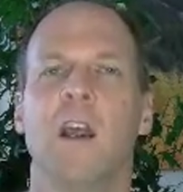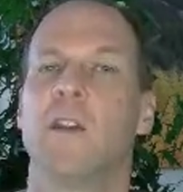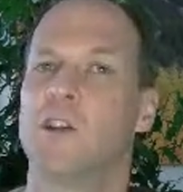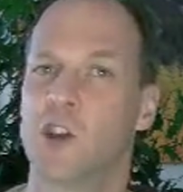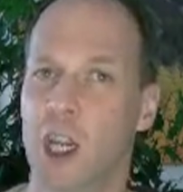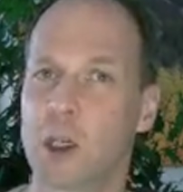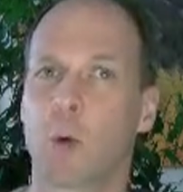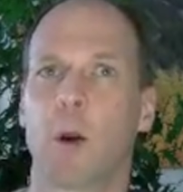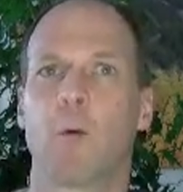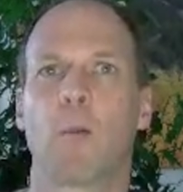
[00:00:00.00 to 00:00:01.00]
The
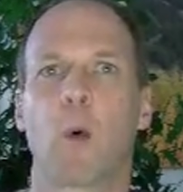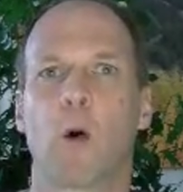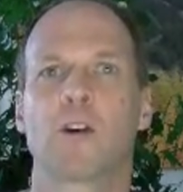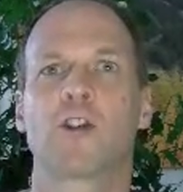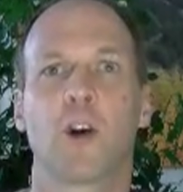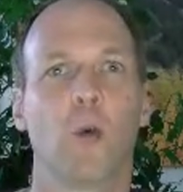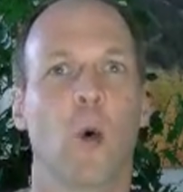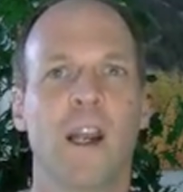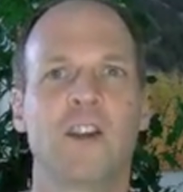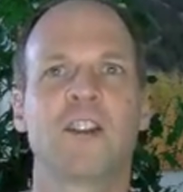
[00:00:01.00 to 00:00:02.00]
January report showed
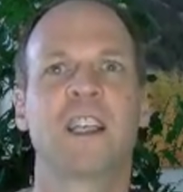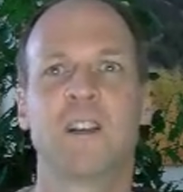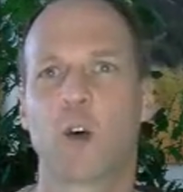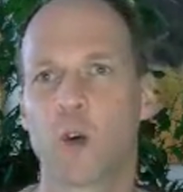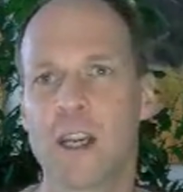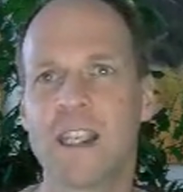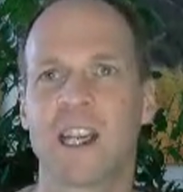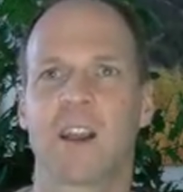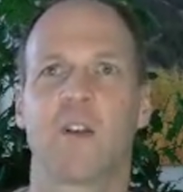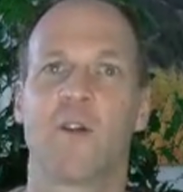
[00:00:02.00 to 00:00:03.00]
wages
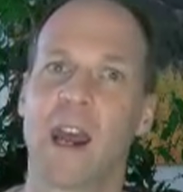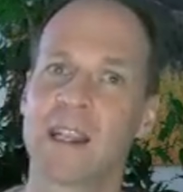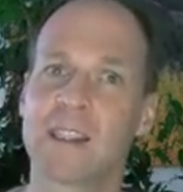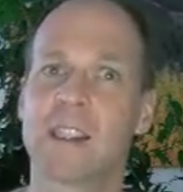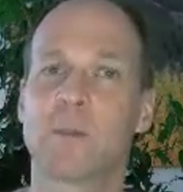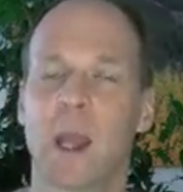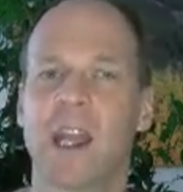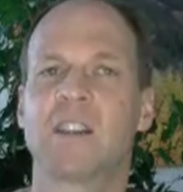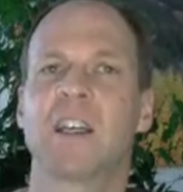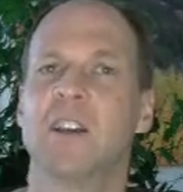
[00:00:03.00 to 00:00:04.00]
increasing at the fastest
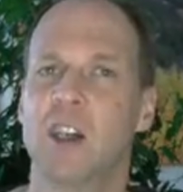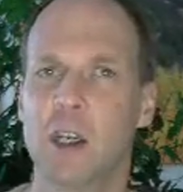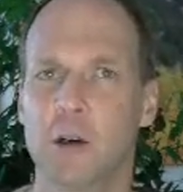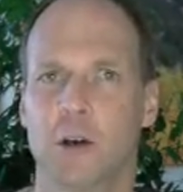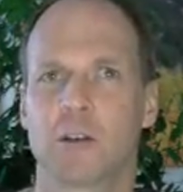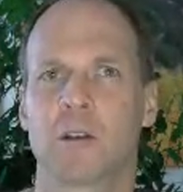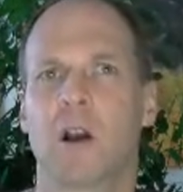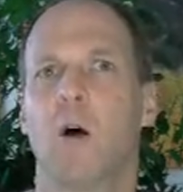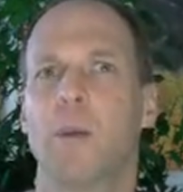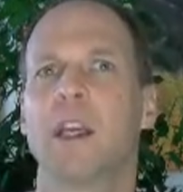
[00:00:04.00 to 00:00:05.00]
pace in years,
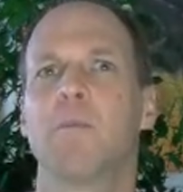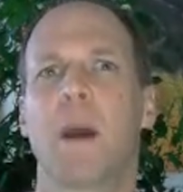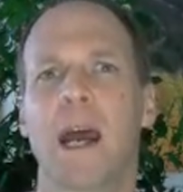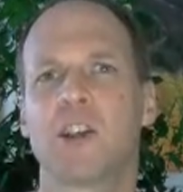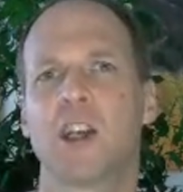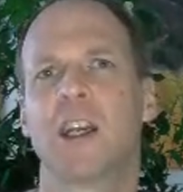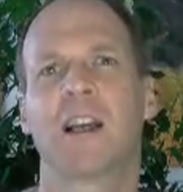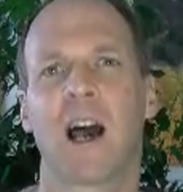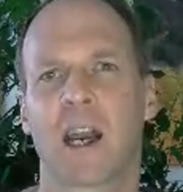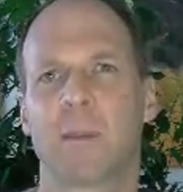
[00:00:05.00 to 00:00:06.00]
albeit matching
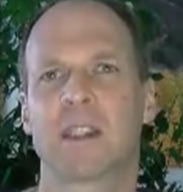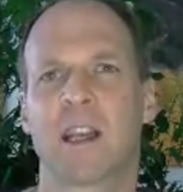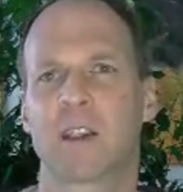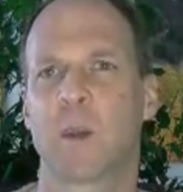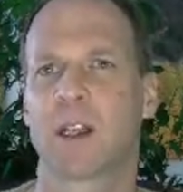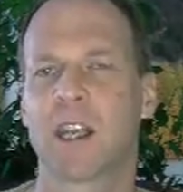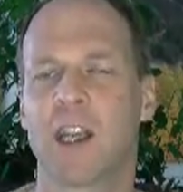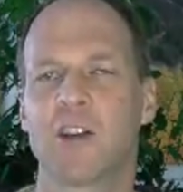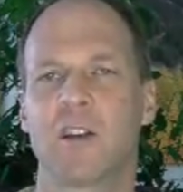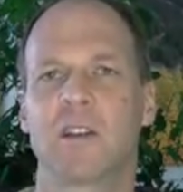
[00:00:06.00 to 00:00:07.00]
economists'
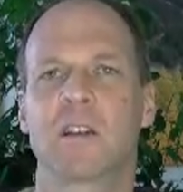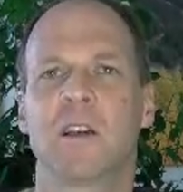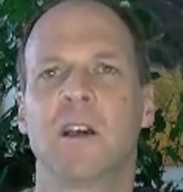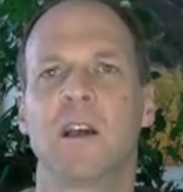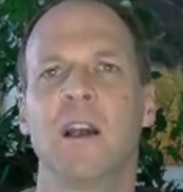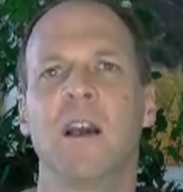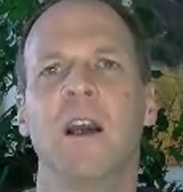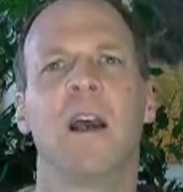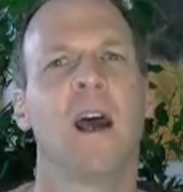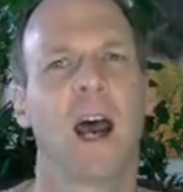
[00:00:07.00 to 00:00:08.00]
expectations.
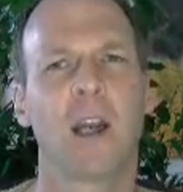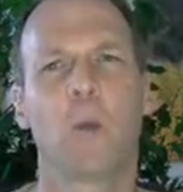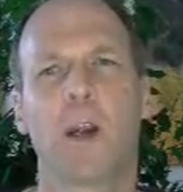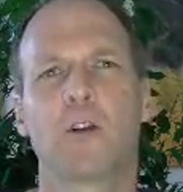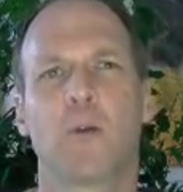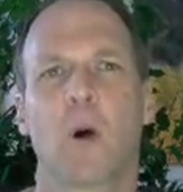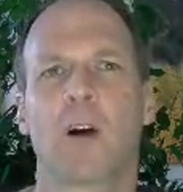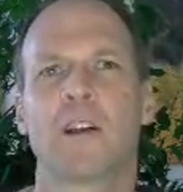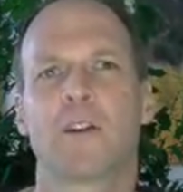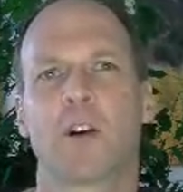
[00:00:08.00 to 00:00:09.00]
I'd wager
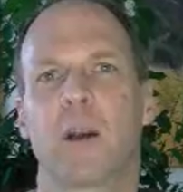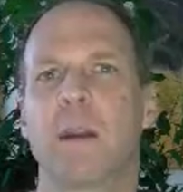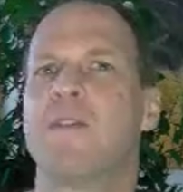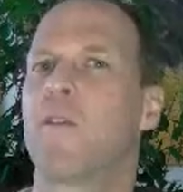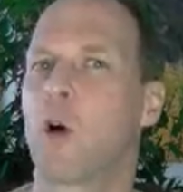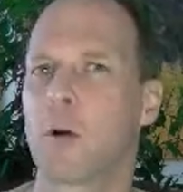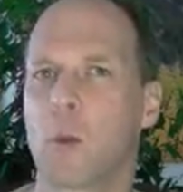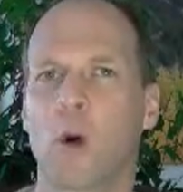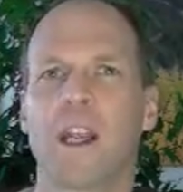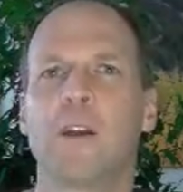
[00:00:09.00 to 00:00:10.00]
markets are going to be far
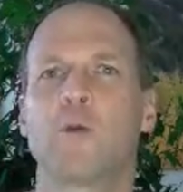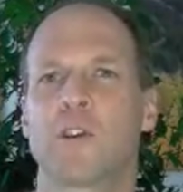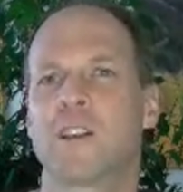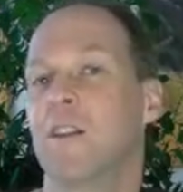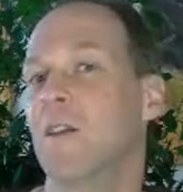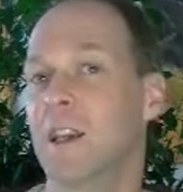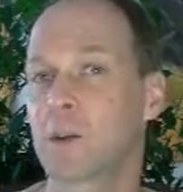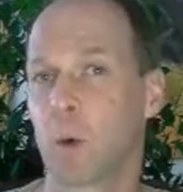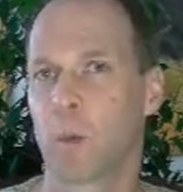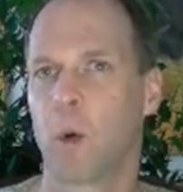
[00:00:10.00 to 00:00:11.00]
more interested in
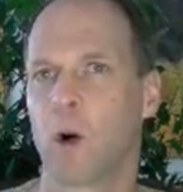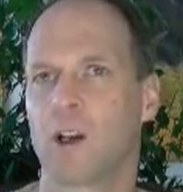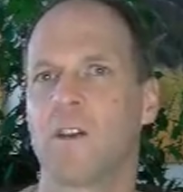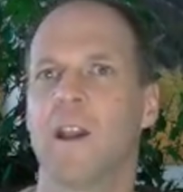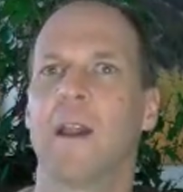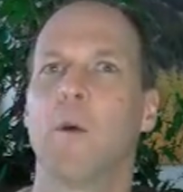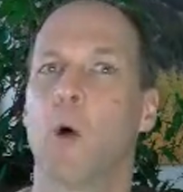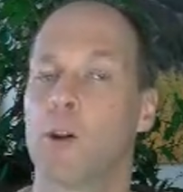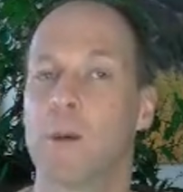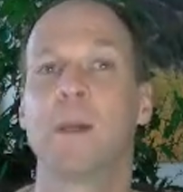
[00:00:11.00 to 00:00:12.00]
this report than they
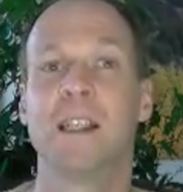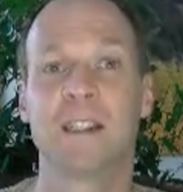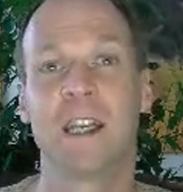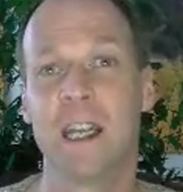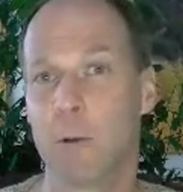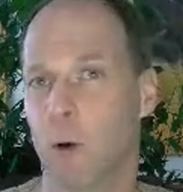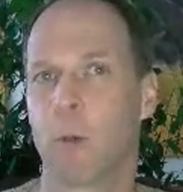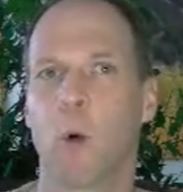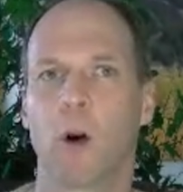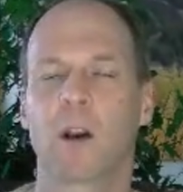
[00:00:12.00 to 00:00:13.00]
were in the PCE
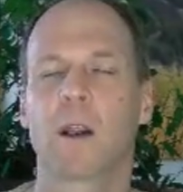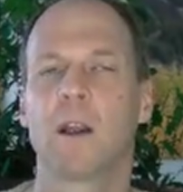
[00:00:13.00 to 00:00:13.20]
report.